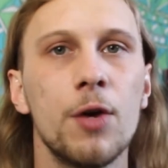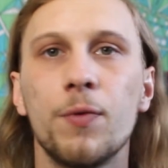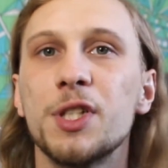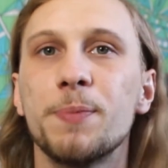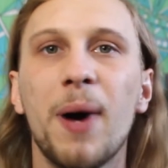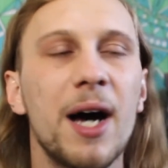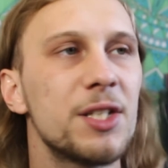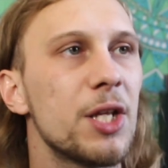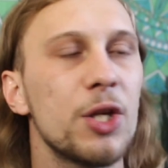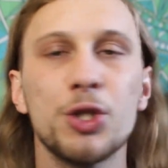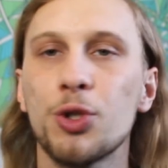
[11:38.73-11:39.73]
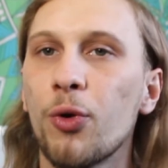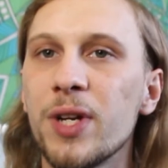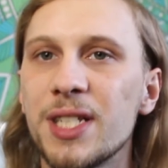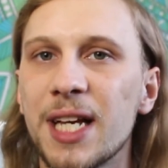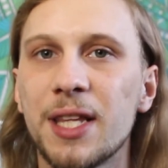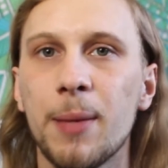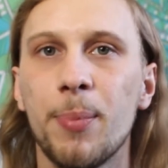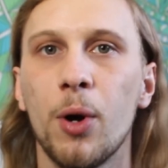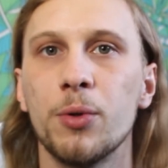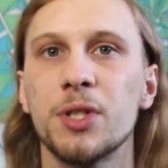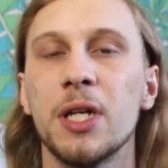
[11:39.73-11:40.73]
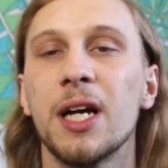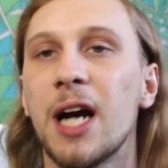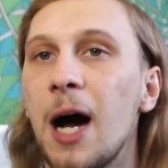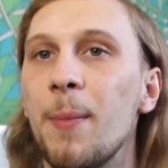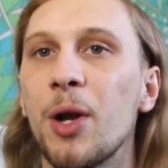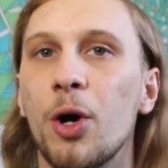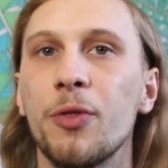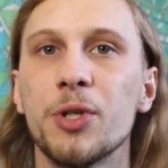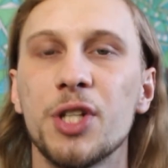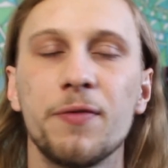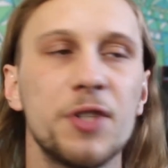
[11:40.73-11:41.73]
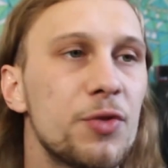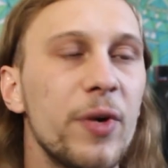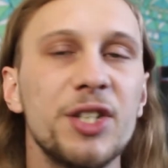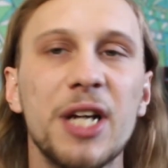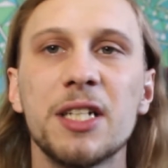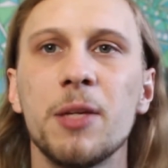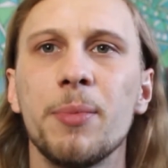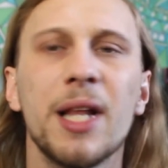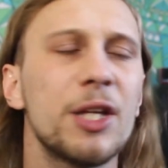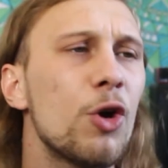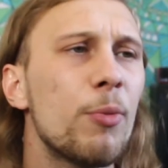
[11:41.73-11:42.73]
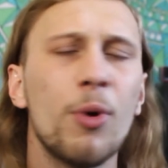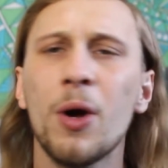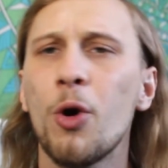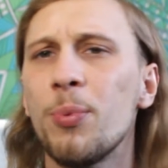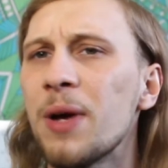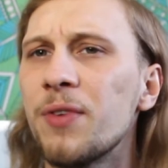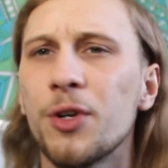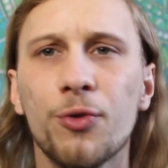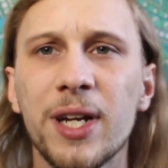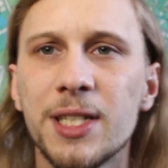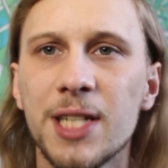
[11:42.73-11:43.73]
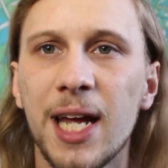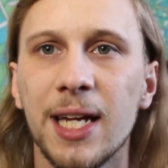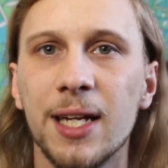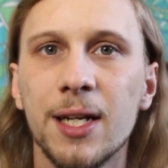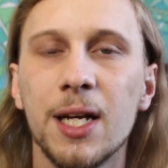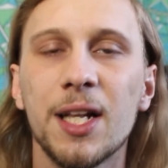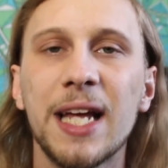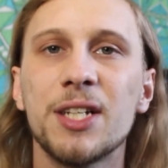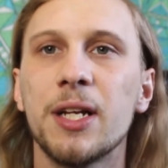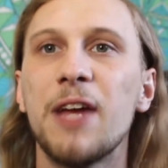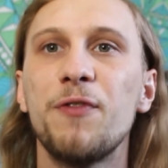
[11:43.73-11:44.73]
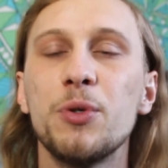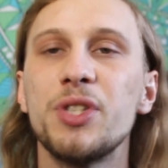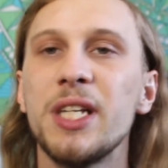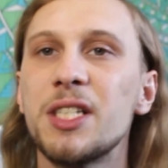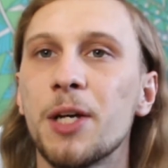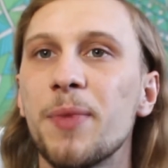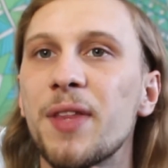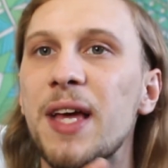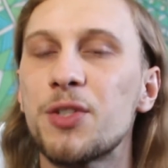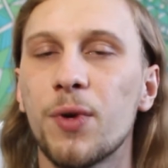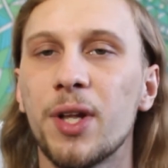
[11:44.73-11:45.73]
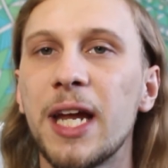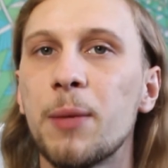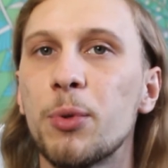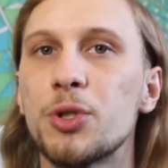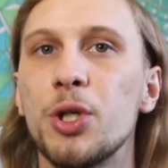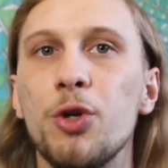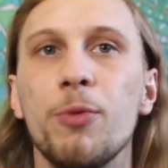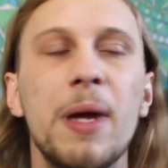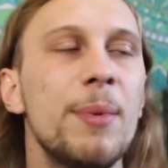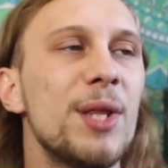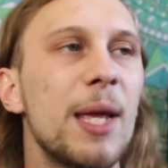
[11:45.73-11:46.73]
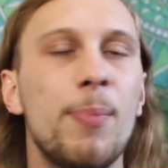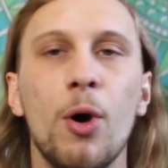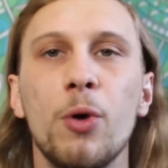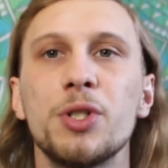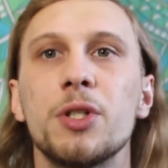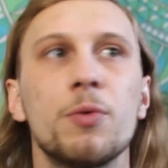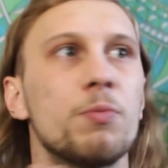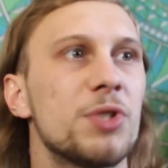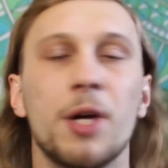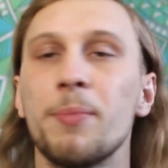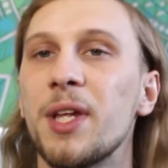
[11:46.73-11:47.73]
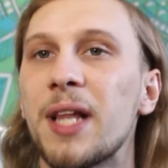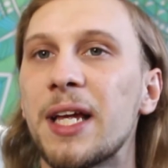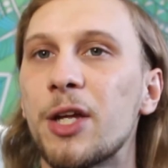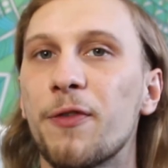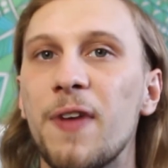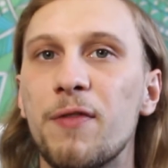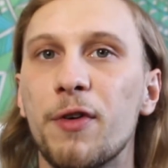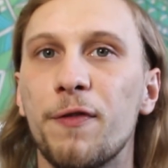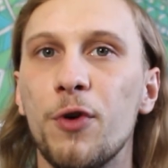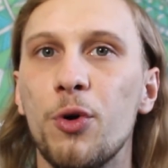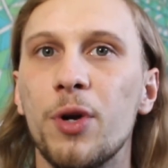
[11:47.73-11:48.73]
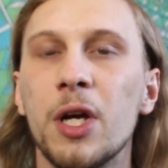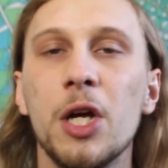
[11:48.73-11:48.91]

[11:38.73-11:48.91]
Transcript: respond to the stories that they post, comment on their stuff, just reach out to them, be like, yo, bro, I hope you have a great day. Like, if you see something that's relatable to you, maybe they post something like your favorite food,